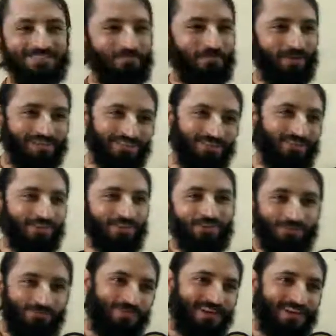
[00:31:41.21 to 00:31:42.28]
the majority
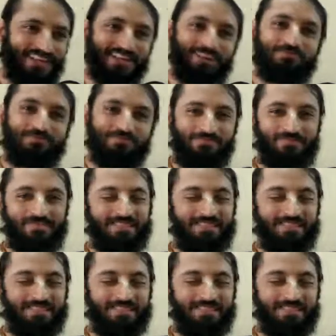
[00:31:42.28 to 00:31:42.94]
of my time,